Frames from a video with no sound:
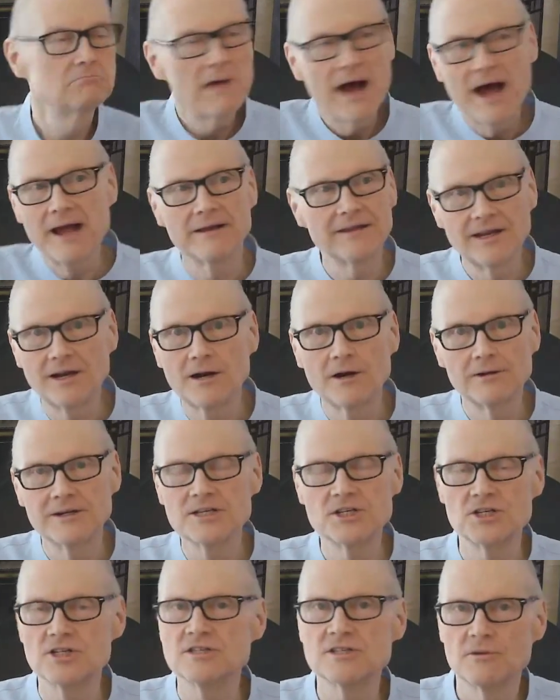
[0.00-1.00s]
it's
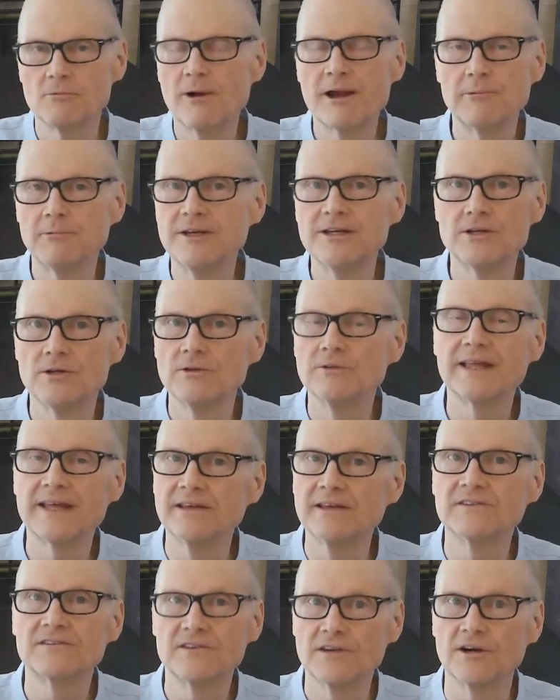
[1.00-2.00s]
just the way we do
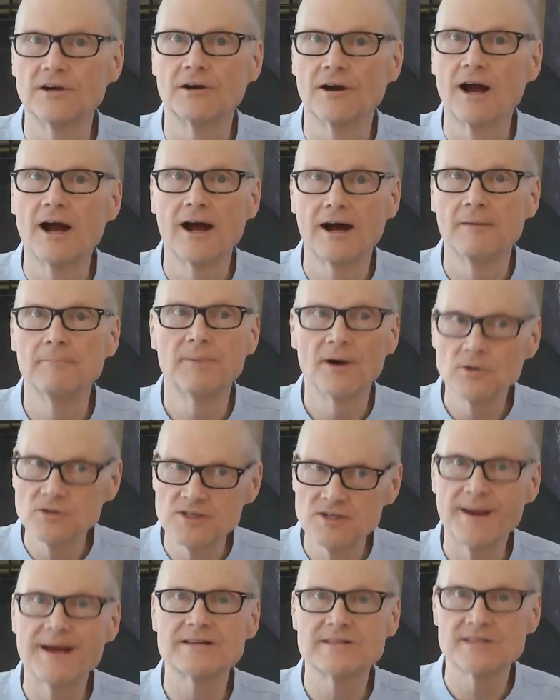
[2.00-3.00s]
things here. Both
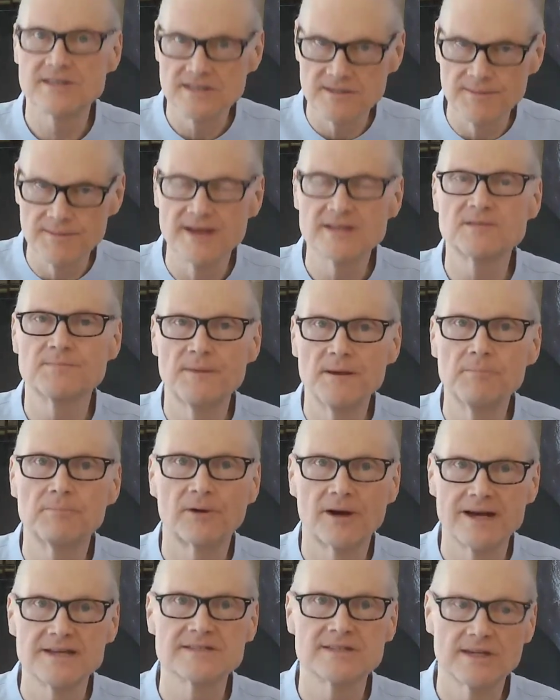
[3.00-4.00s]
spouses must be
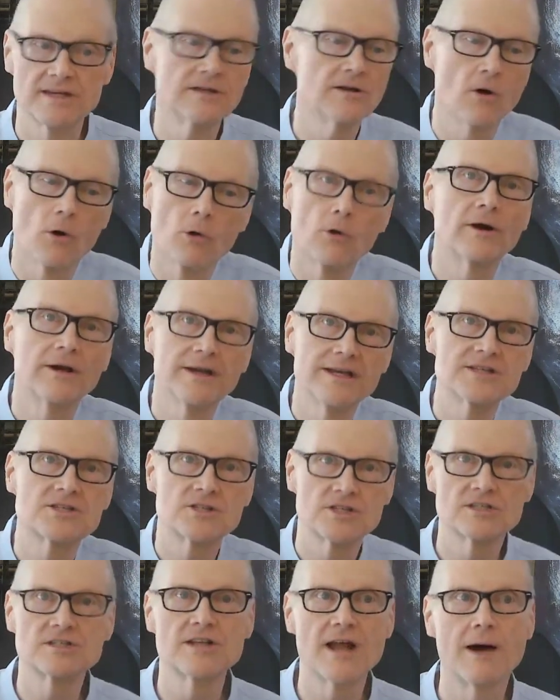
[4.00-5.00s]
present or it's
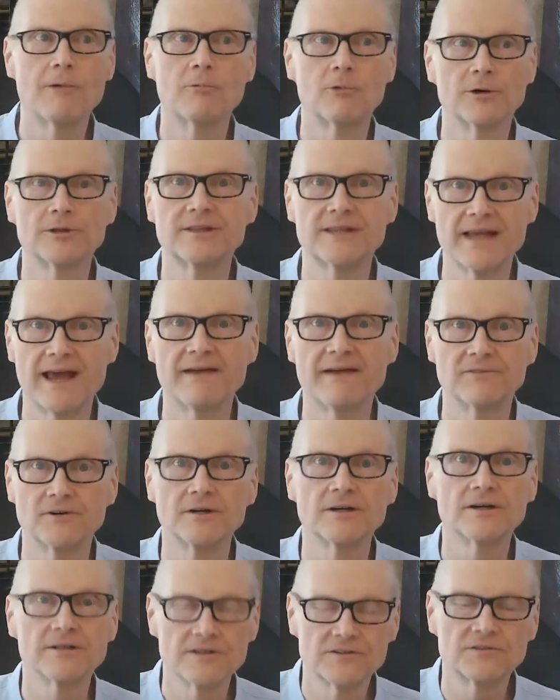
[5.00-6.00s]
just not worth the effort.
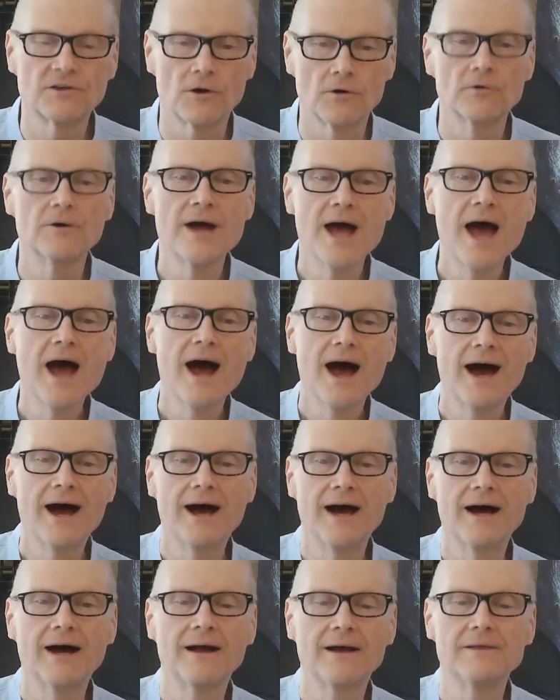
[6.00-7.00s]
So
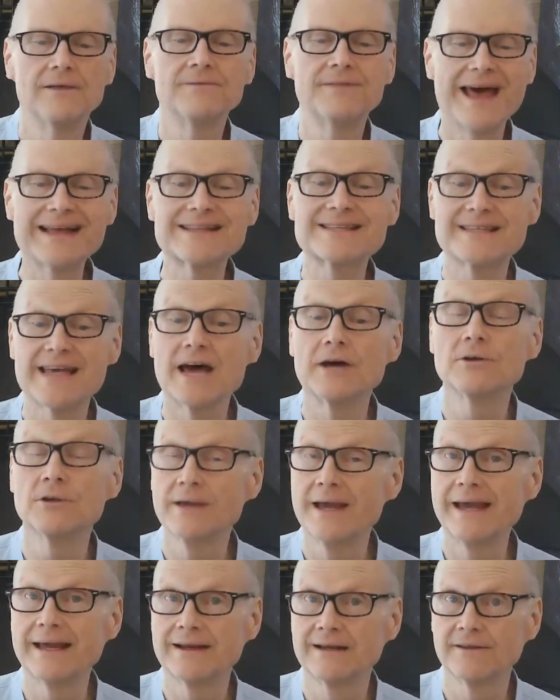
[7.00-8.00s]
that's how you
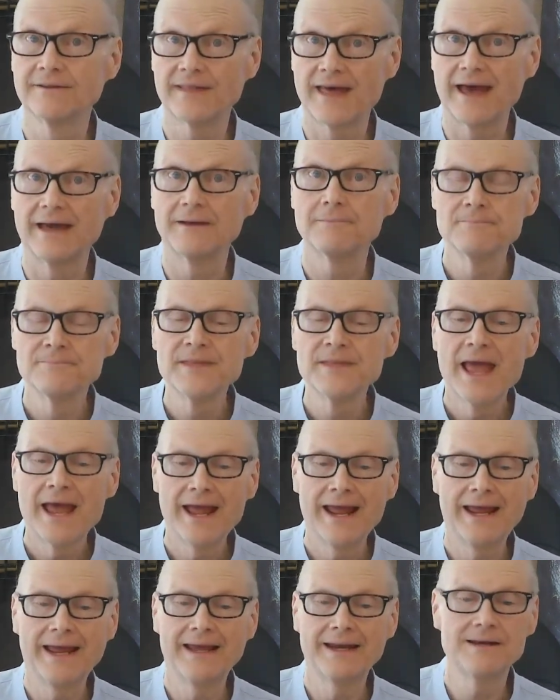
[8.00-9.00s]
handle that.
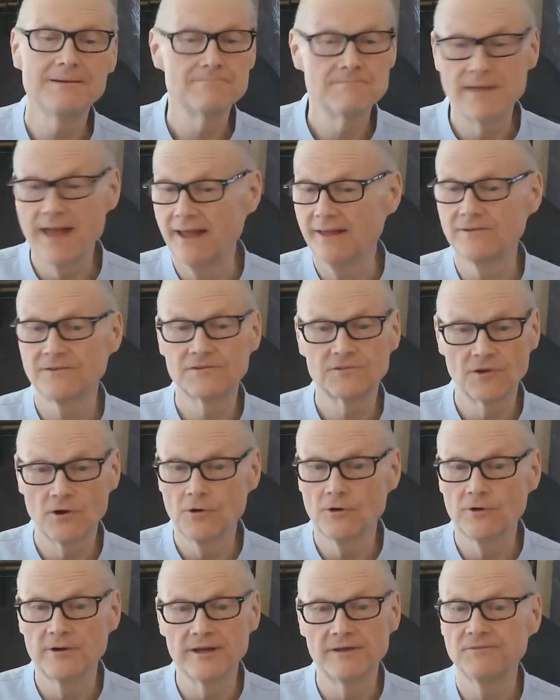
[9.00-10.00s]
And
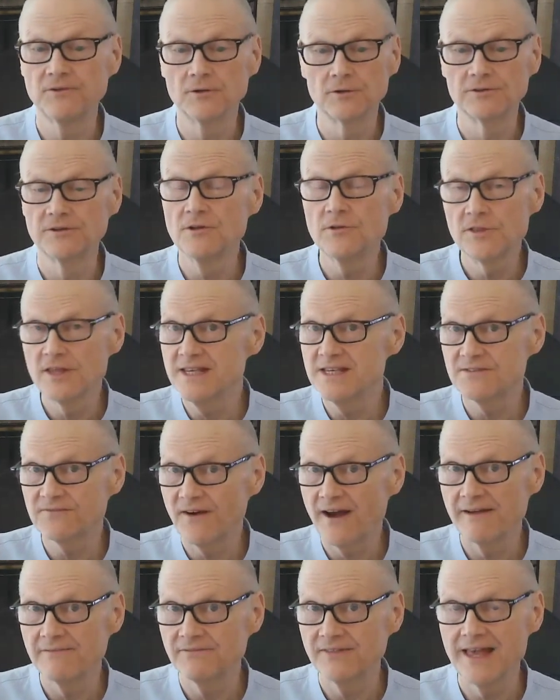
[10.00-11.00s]
so if you'll do these
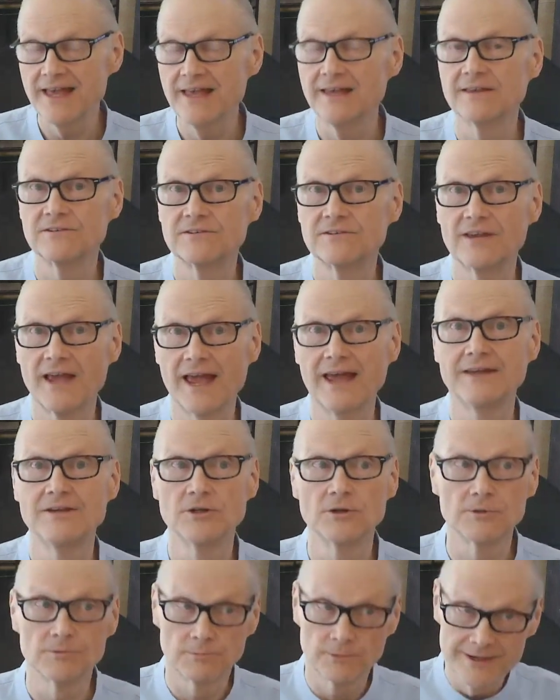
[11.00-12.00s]
5 things and
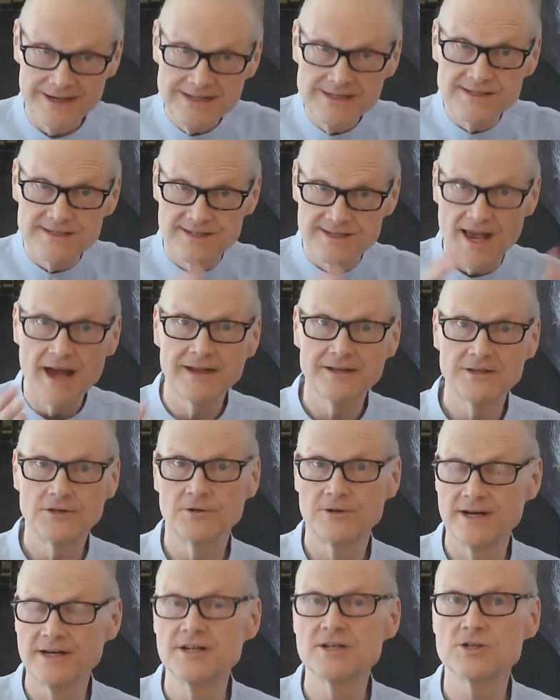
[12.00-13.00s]
you'll redesign your
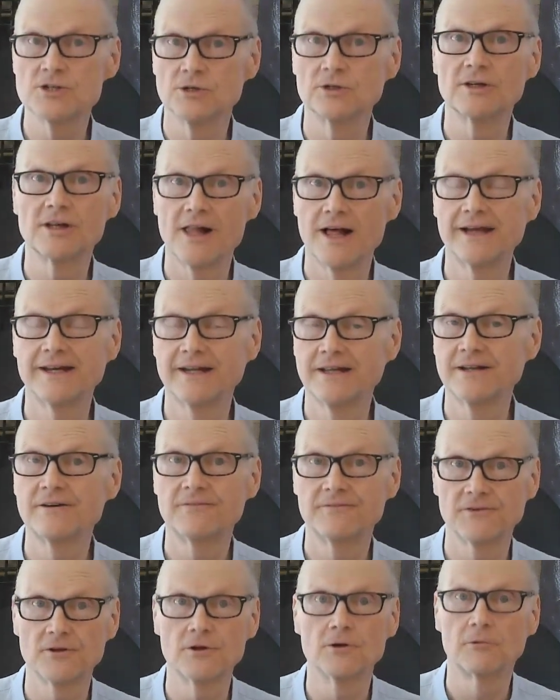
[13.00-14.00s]
initial client
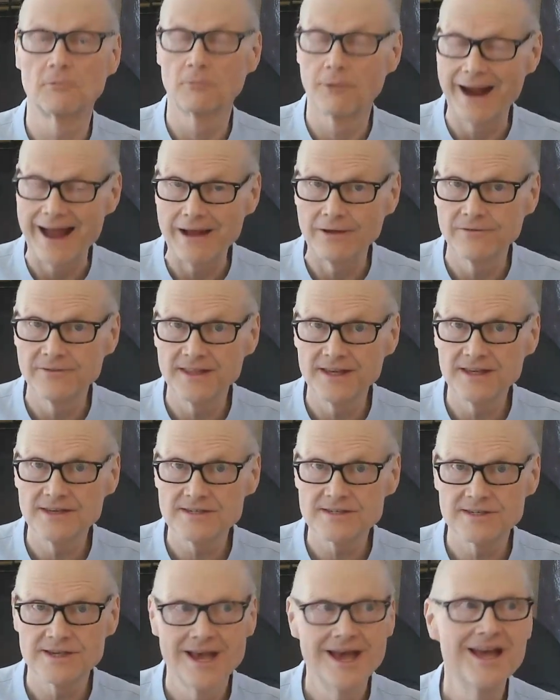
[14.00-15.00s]
interview around
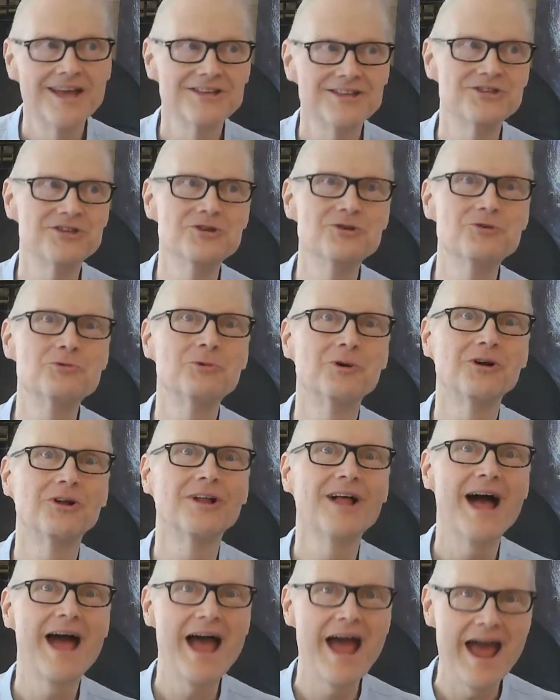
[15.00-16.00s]
this, you
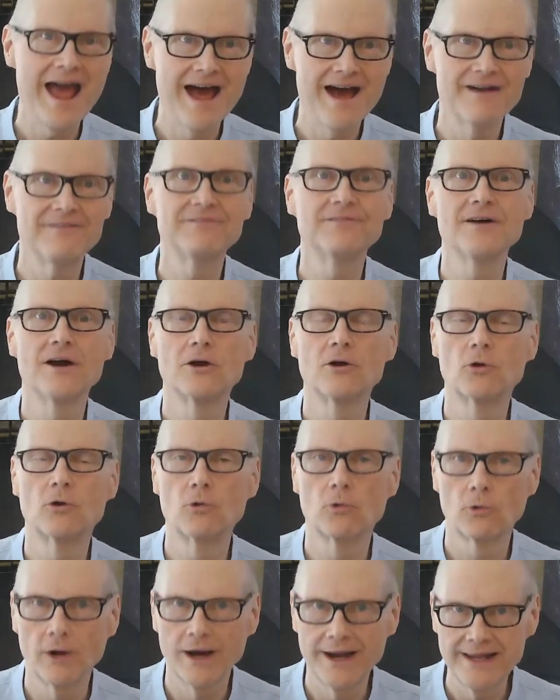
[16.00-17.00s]
will have
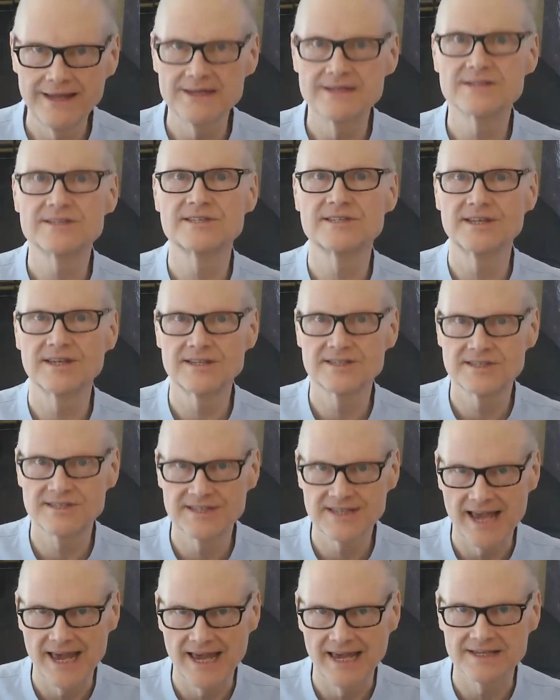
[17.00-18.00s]
great
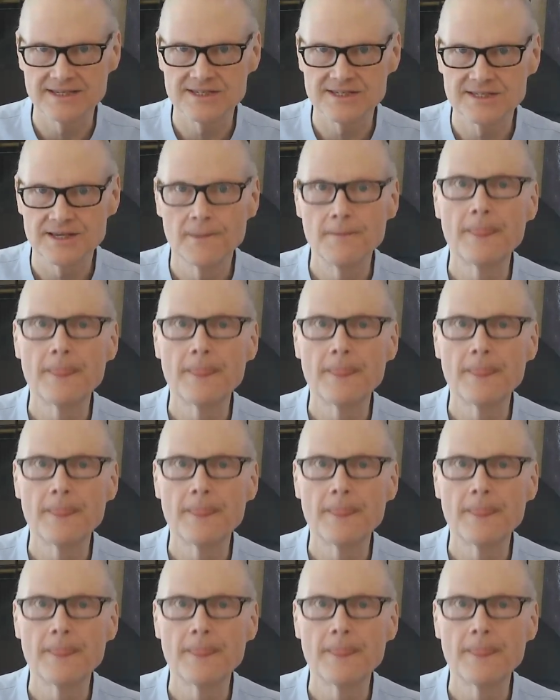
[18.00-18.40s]
success